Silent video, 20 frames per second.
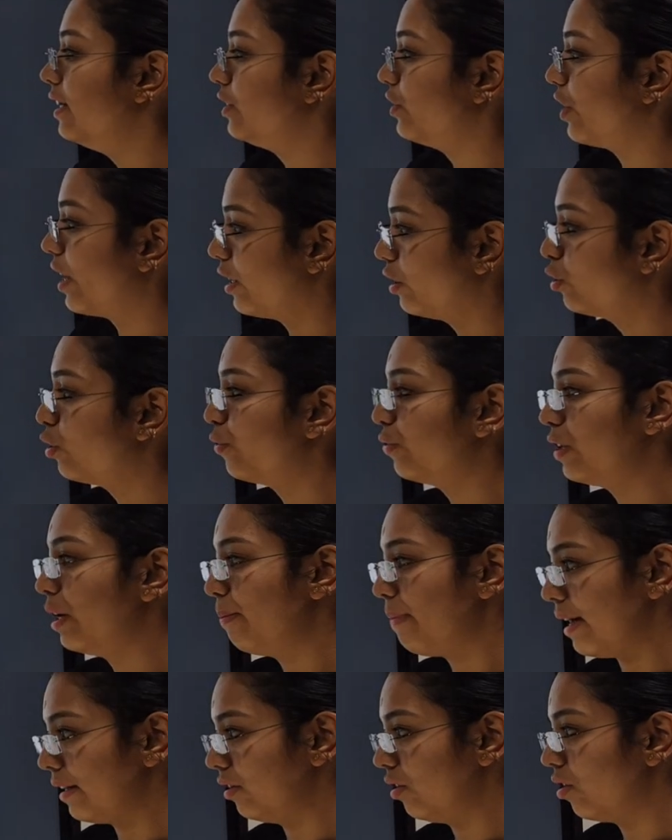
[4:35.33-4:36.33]
Strength of the
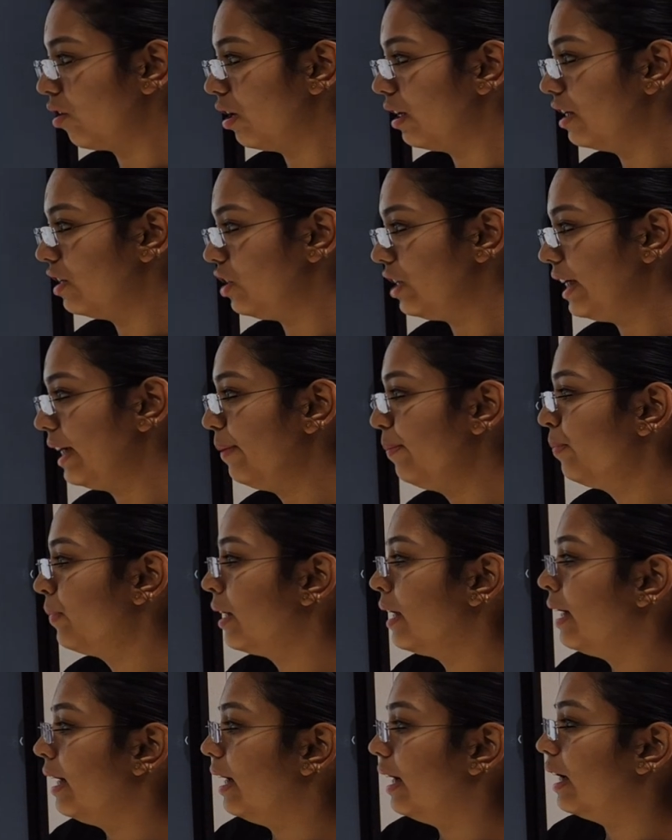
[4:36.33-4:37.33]
methodology.
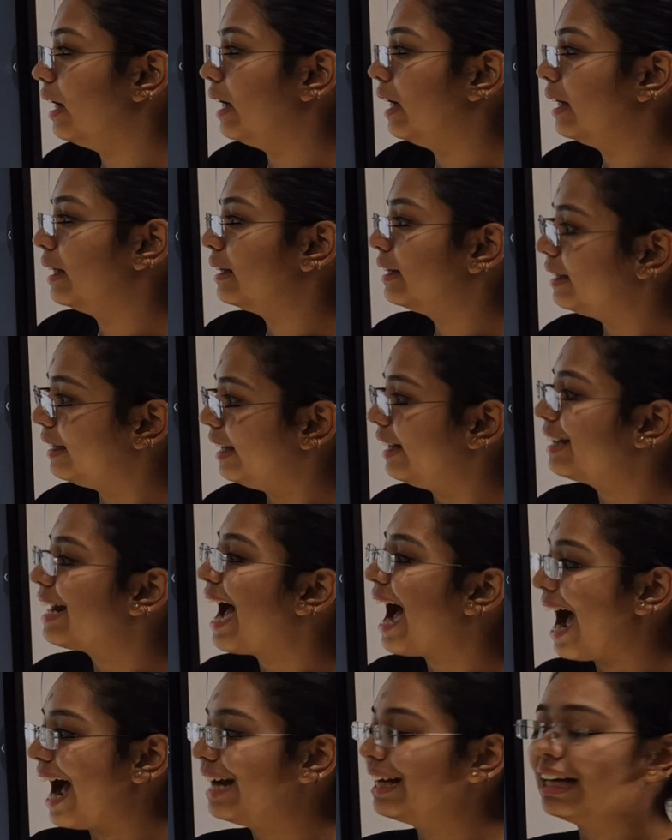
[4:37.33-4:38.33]
It
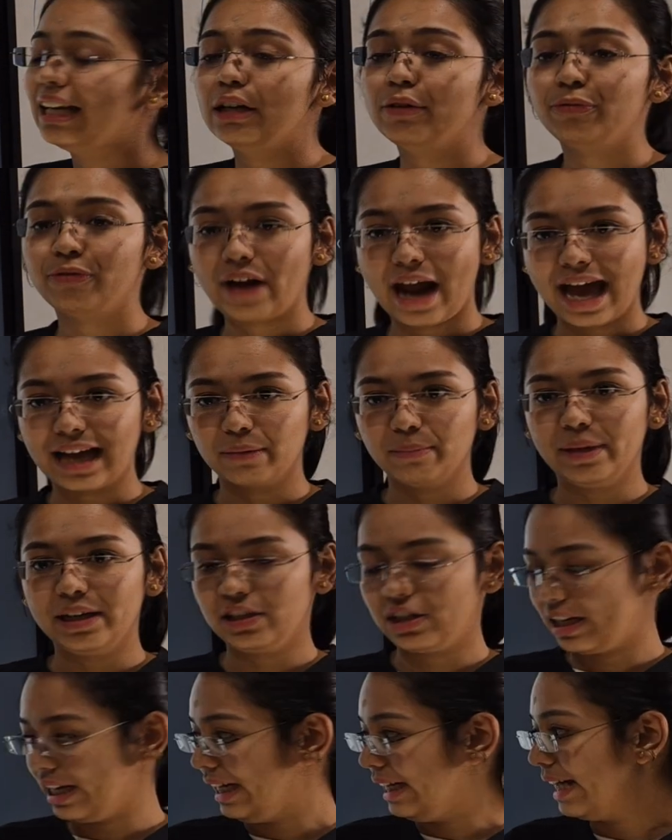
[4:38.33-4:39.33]
handled
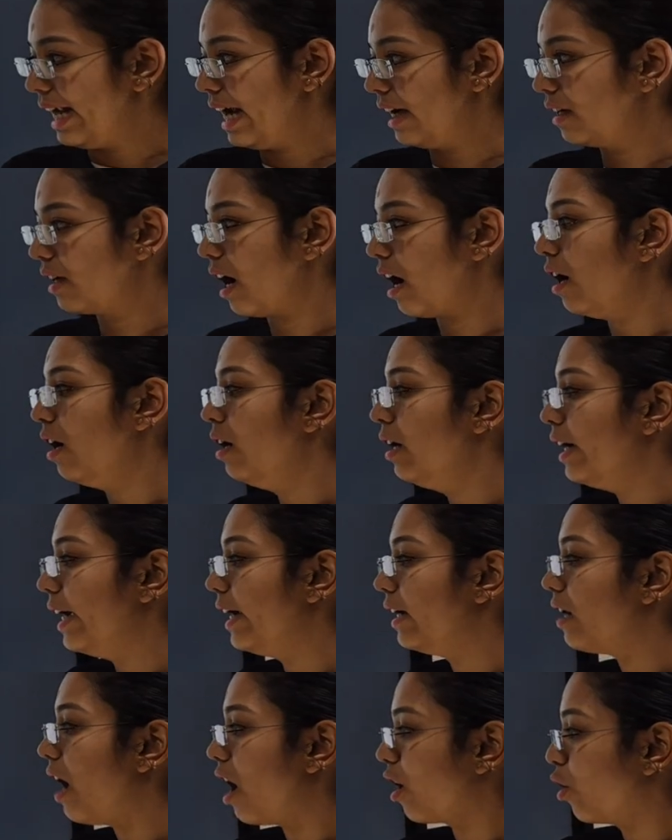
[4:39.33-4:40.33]
fragmentary data.
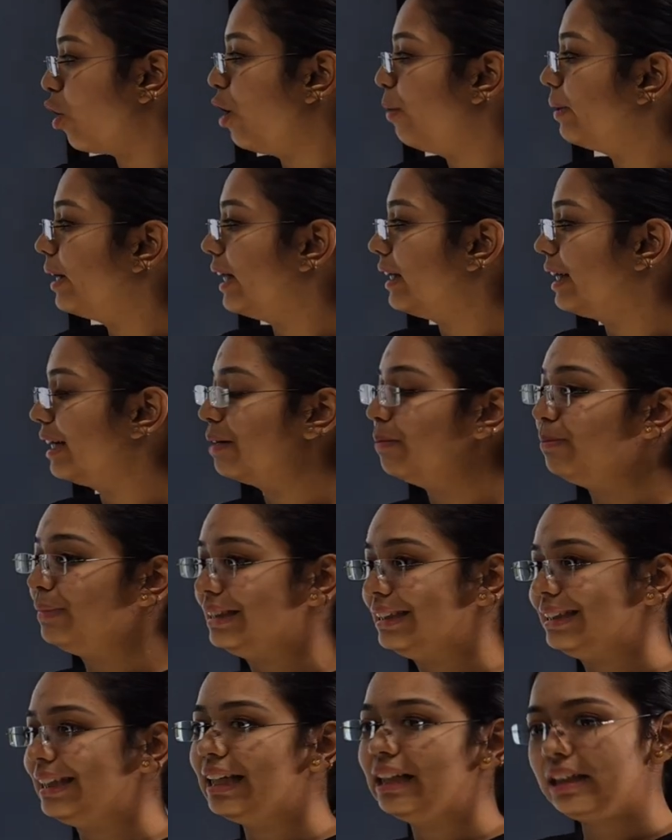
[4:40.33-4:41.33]
It accommodated
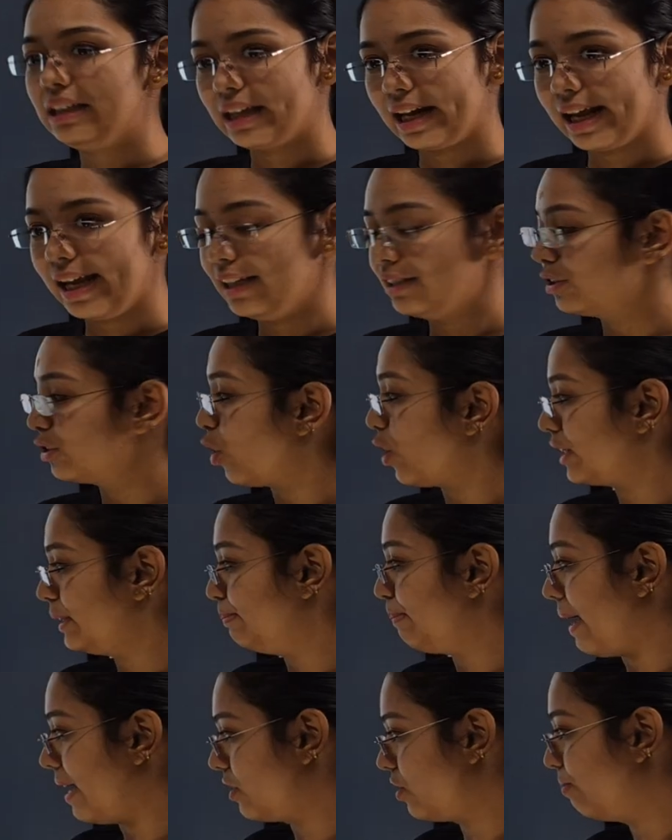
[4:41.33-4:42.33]
missing traits or
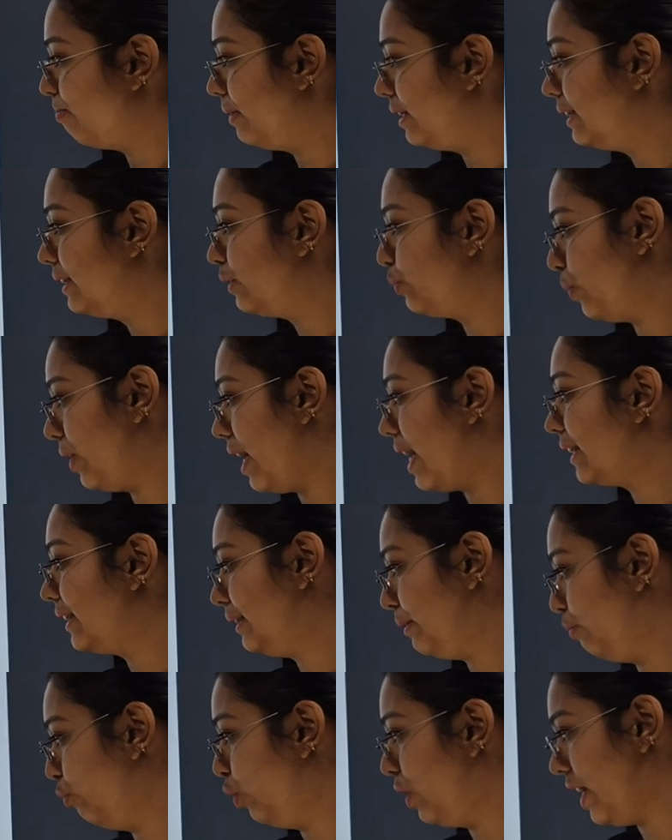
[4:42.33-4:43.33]
specimens via
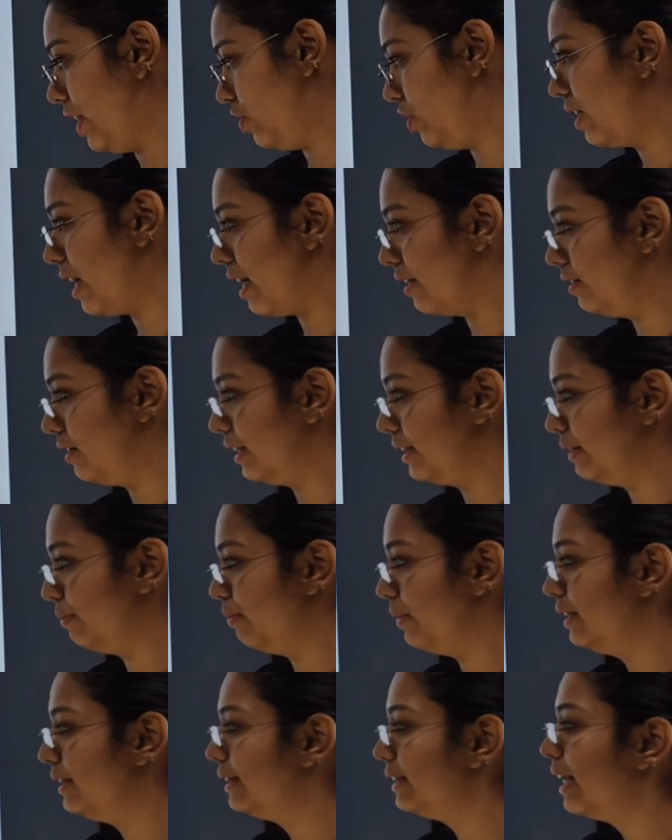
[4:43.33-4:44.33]
simulation
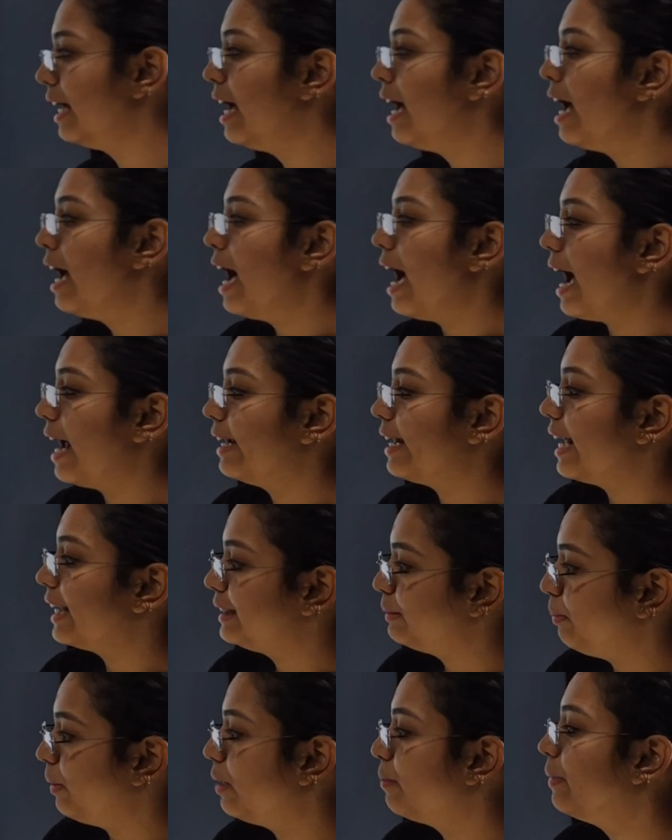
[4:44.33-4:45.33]
adjustments, and
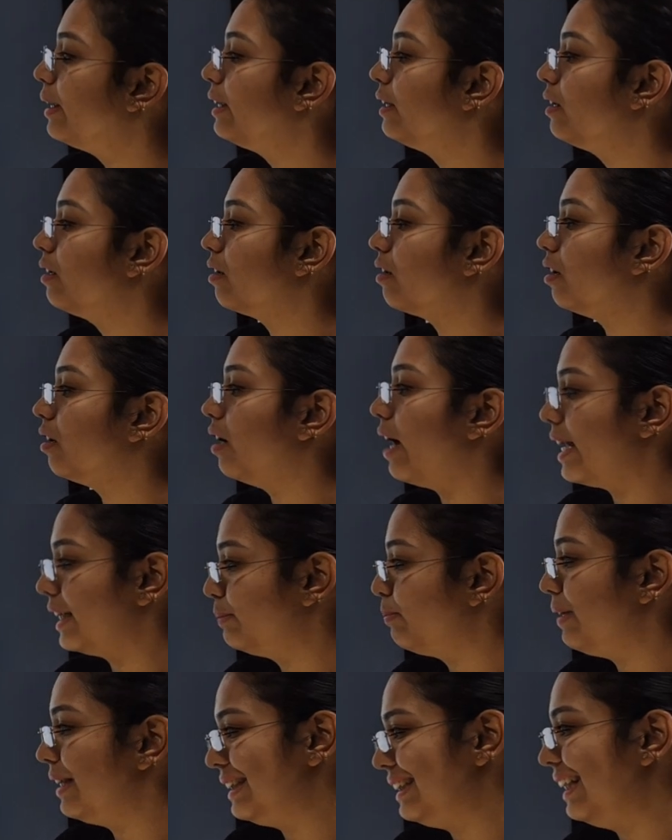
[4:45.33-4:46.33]

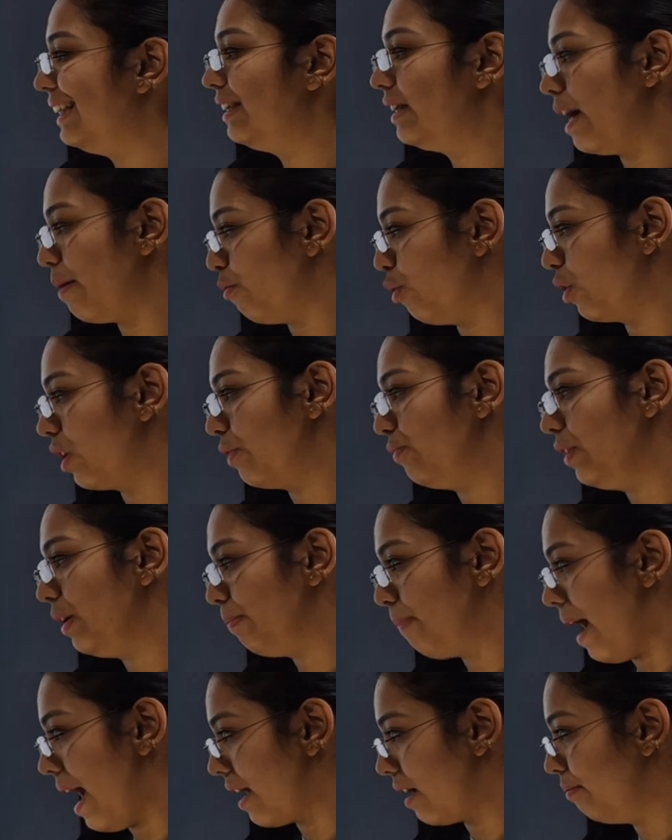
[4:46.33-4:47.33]
explicit
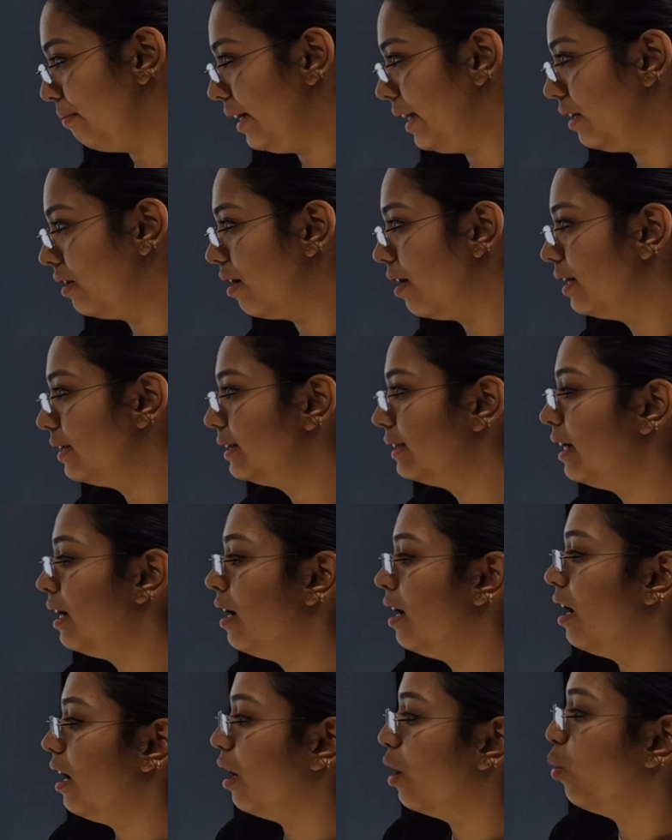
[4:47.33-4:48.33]
demographic parameters
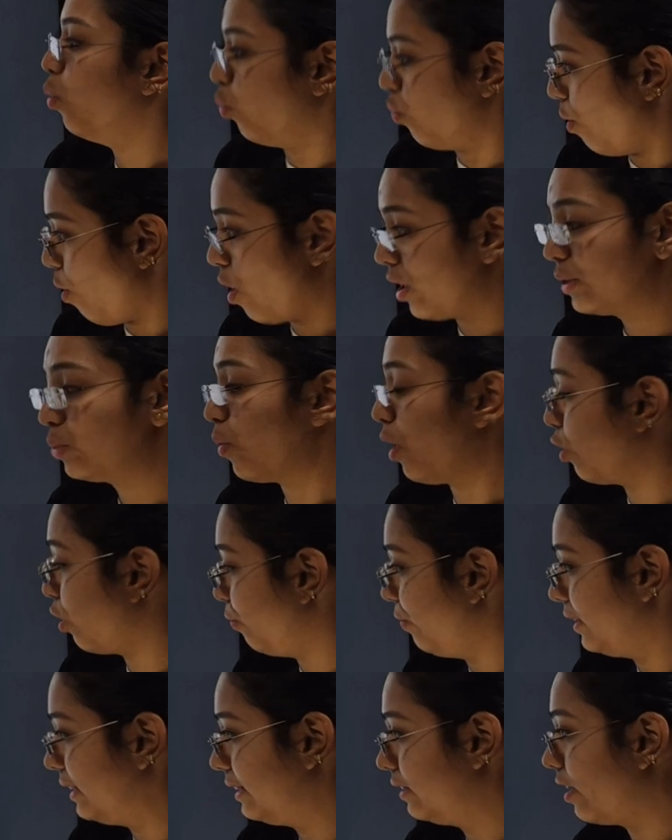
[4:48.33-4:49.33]
was one
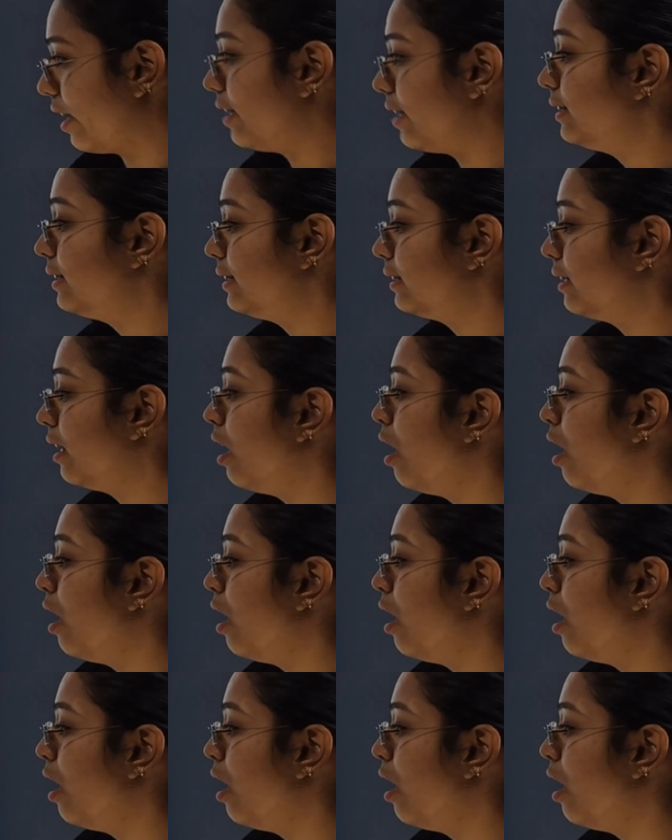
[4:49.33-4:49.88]
of its strengths.